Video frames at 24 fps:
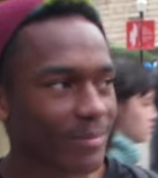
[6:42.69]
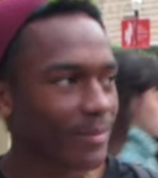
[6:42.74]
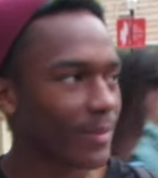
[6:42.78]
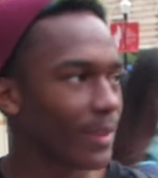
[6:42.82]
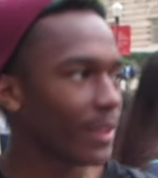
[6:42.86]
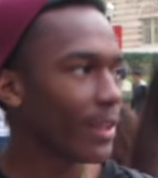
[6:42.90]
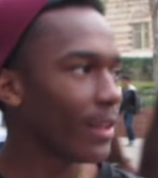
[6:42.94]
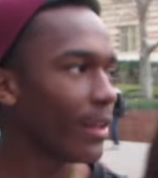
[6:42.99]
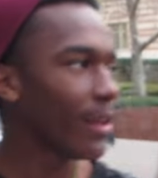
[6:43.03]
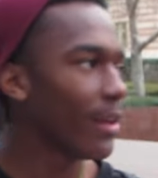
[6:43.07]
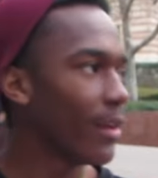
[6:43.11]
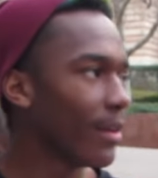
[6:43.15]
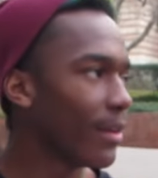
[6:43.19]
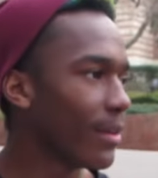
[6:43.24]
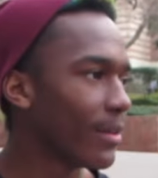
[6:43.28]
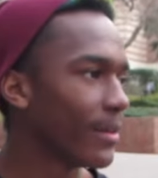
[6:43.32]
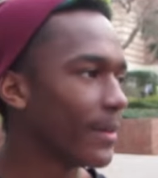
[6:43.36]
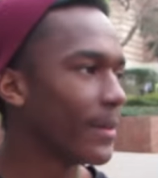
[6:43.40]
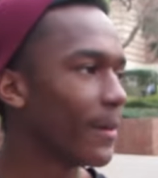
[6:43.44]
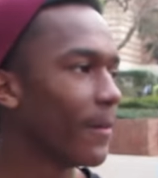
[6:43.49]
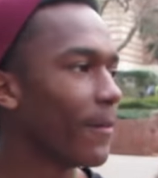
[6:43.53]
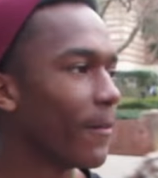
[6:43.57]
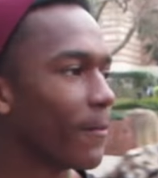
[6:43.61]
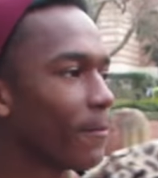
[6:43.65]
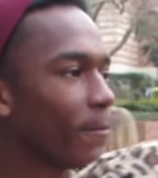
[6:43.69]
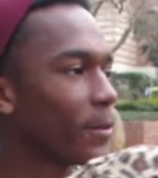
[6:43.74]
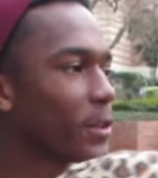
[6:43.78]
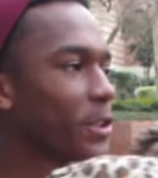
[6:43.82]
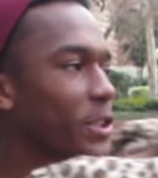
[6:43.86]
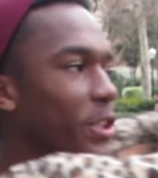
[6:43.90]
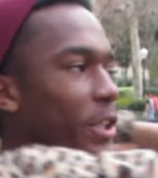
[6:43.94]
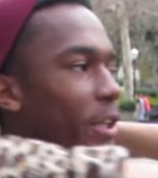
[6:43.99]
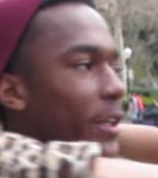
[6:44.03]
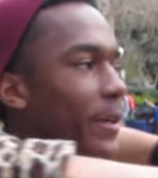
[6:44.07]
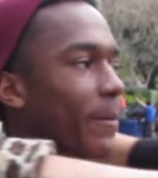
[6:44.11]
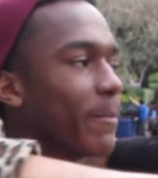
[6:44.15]
you for not talking Thank you. Sure.
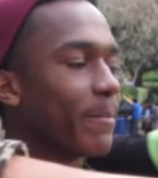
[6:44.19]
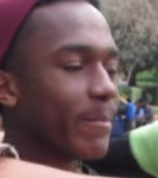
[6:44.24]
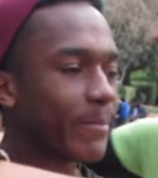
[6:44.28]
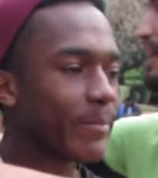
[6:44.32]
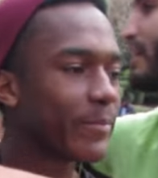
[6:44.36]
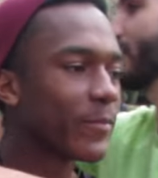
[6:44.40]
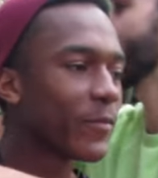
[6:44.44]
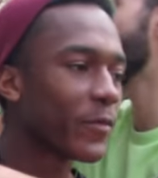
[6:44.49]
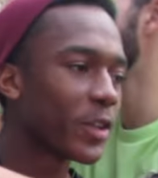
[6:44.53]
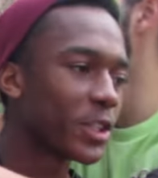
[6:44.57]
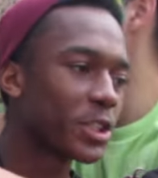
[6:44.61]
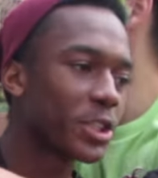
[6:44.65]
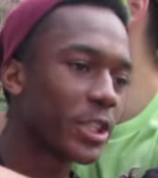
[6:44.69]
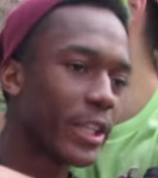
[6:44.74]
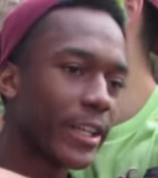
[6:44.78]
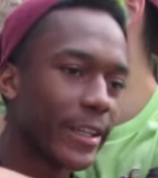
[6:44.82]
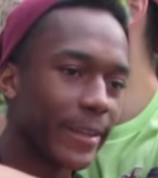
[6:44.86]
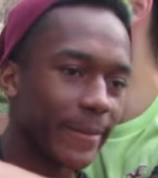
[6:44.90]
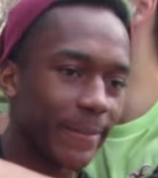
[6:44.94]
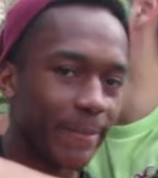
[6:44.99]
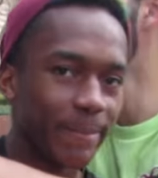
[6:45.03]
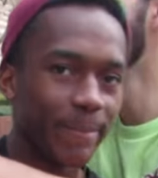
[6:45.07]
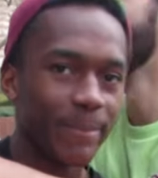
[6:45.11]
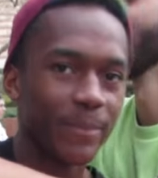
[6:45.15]
I appreciate you. For sure.